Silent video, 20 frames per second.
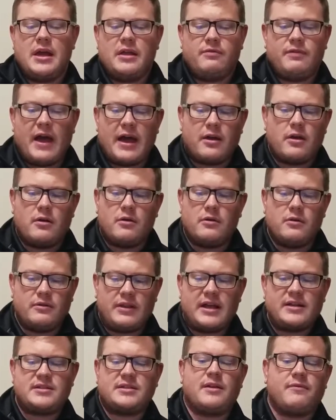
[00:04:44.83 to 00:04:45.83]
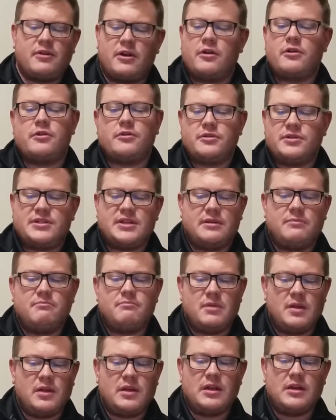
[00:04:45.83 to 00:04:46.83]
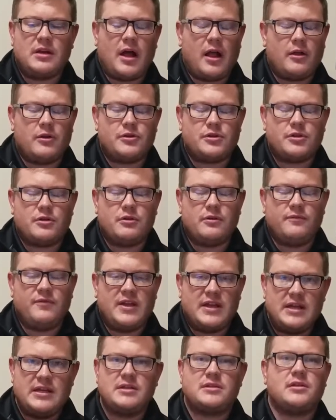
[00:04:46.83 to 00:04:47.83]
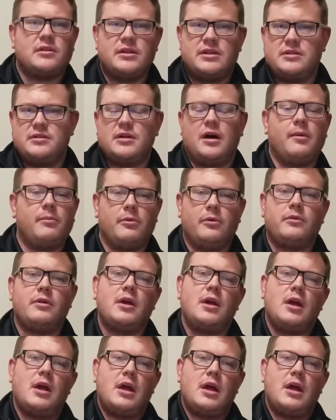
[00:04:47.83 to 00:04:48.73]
That $710 million could have easily doubled.